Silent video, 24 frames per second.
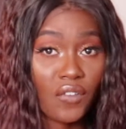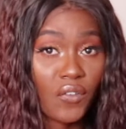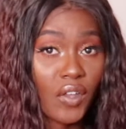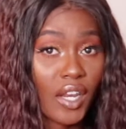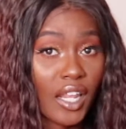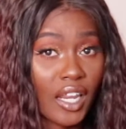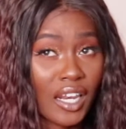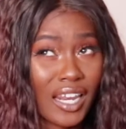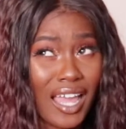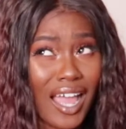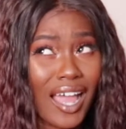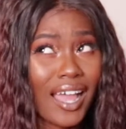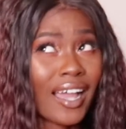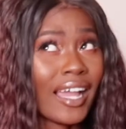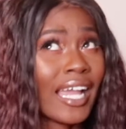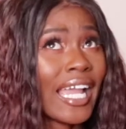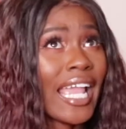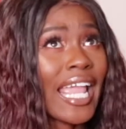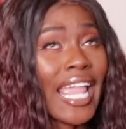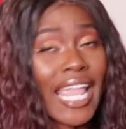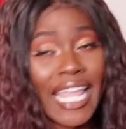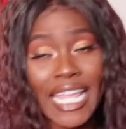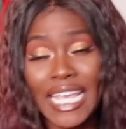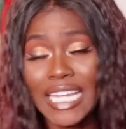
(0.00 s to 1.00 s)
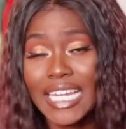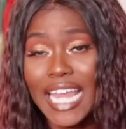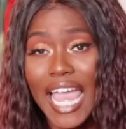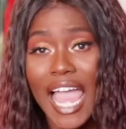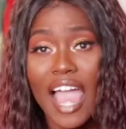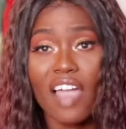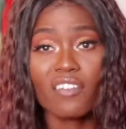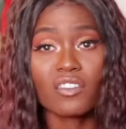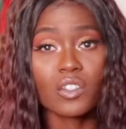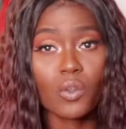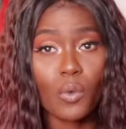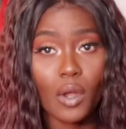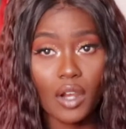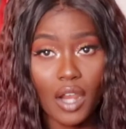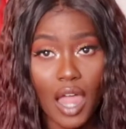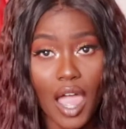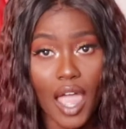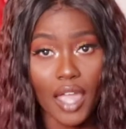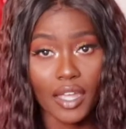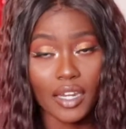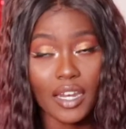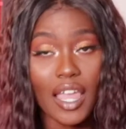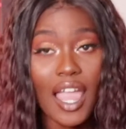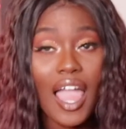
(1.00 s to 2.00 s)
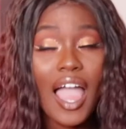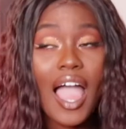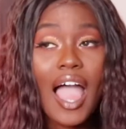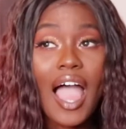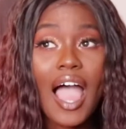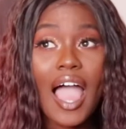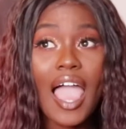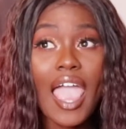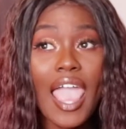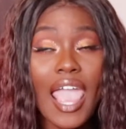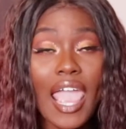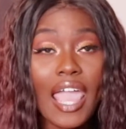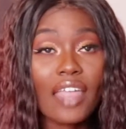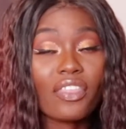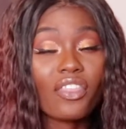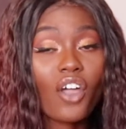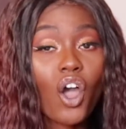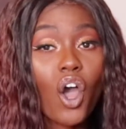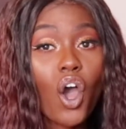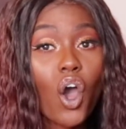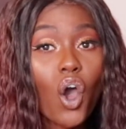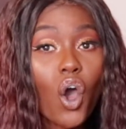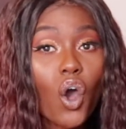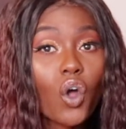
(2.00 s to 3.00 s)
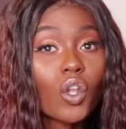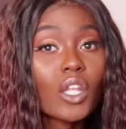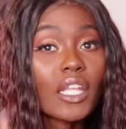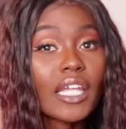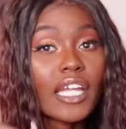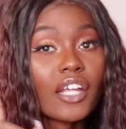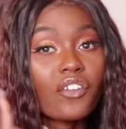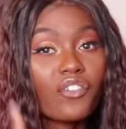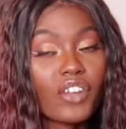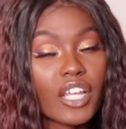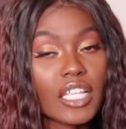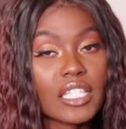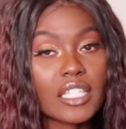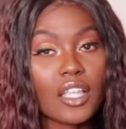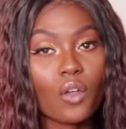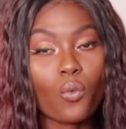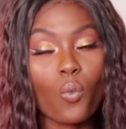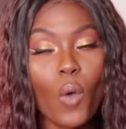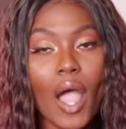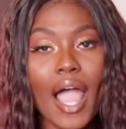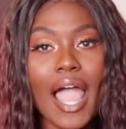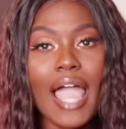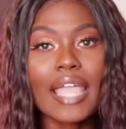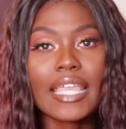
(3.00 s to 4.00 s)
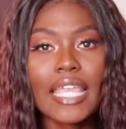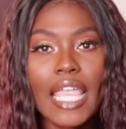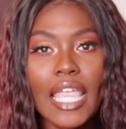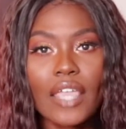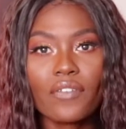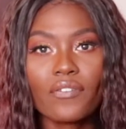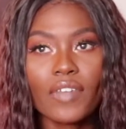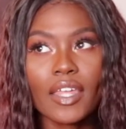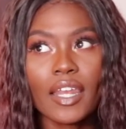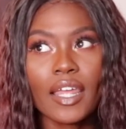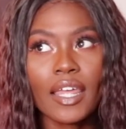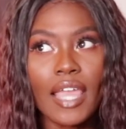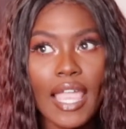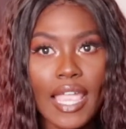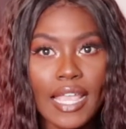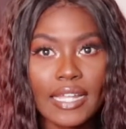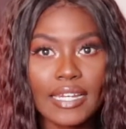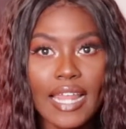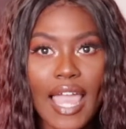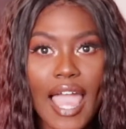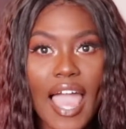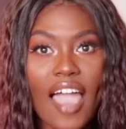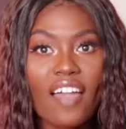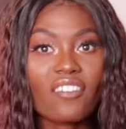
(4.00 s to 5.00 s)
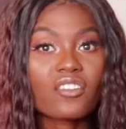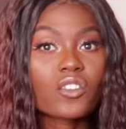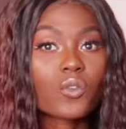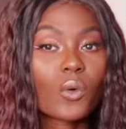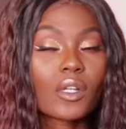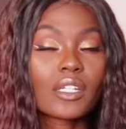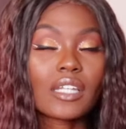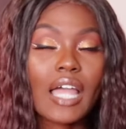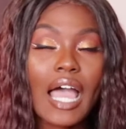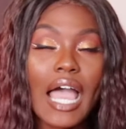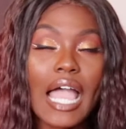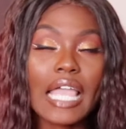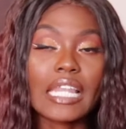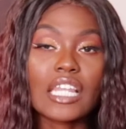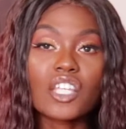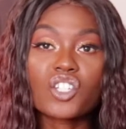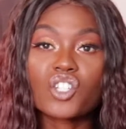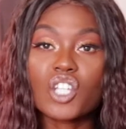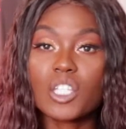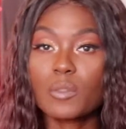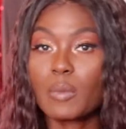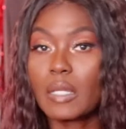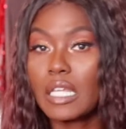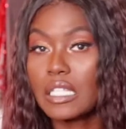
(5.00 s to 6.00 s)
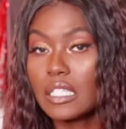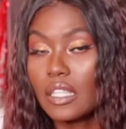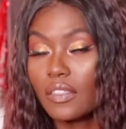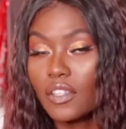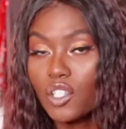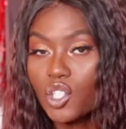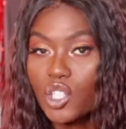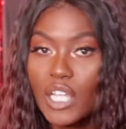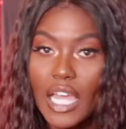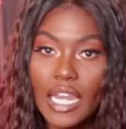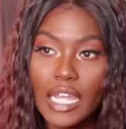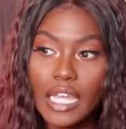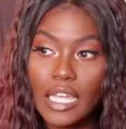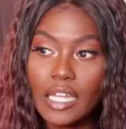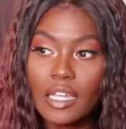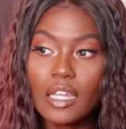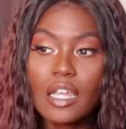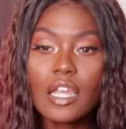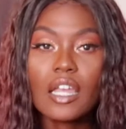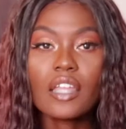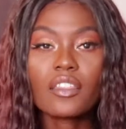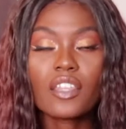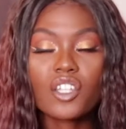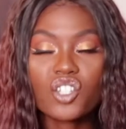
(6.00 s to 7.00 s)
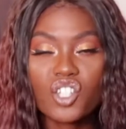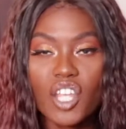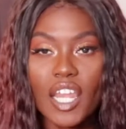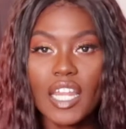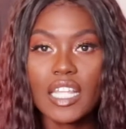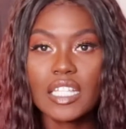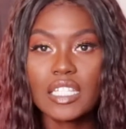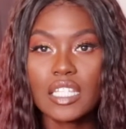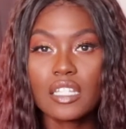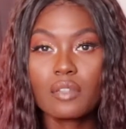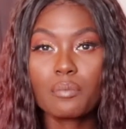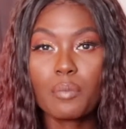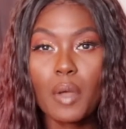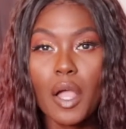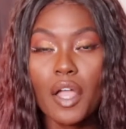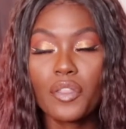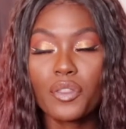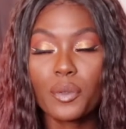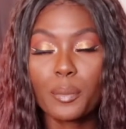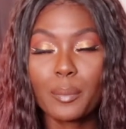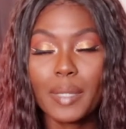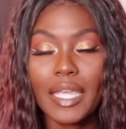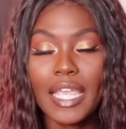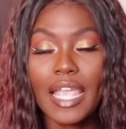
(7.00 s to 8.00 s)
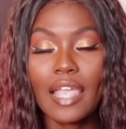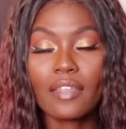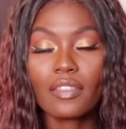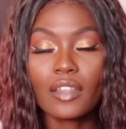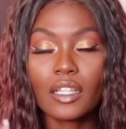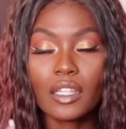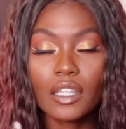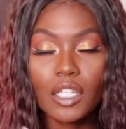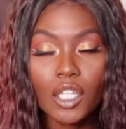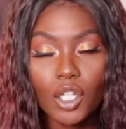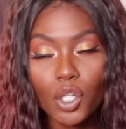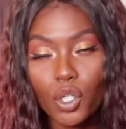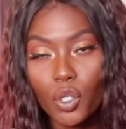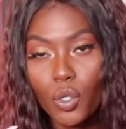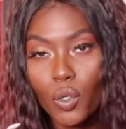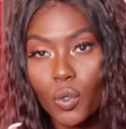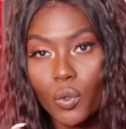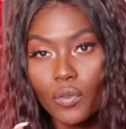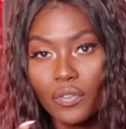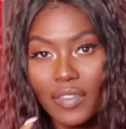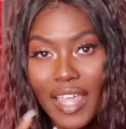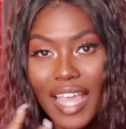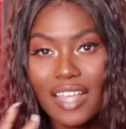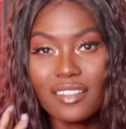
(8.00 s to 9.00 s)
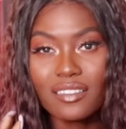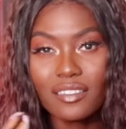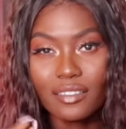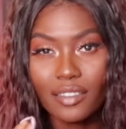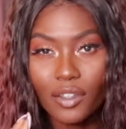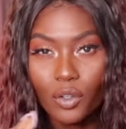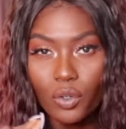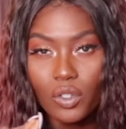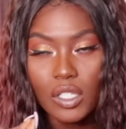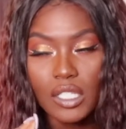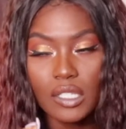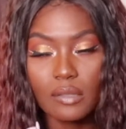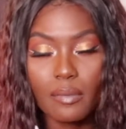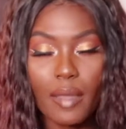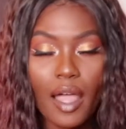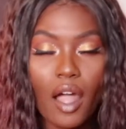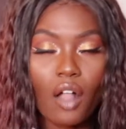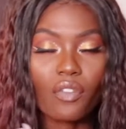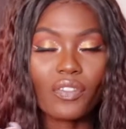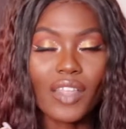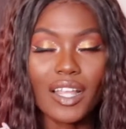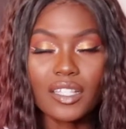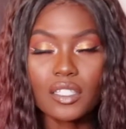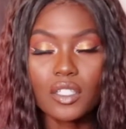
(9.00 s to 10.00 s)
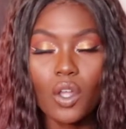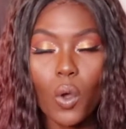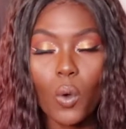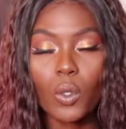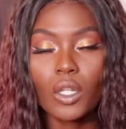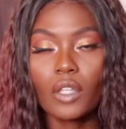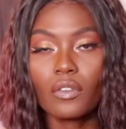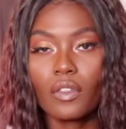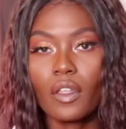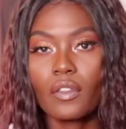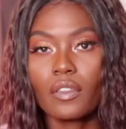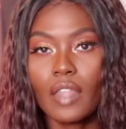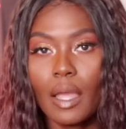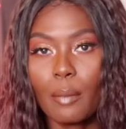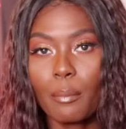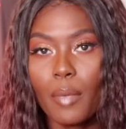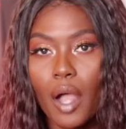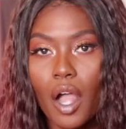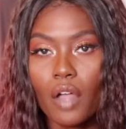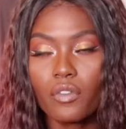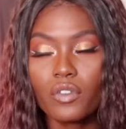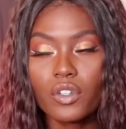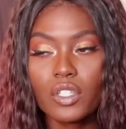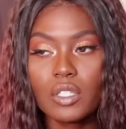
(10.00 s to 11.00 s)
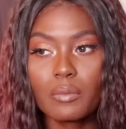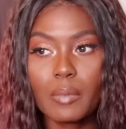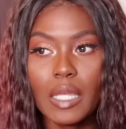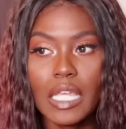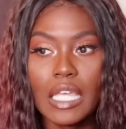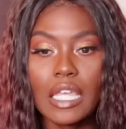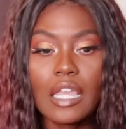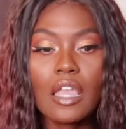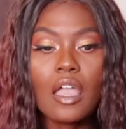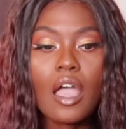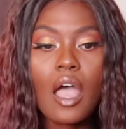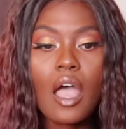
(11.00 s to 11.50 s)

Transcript: it an 8.5 to a 9. And the only reason why I gave it an 8.5 to a 9 is just because of the shedding. The shedding did bother me, and that little smell. That's the only thing that bothers me.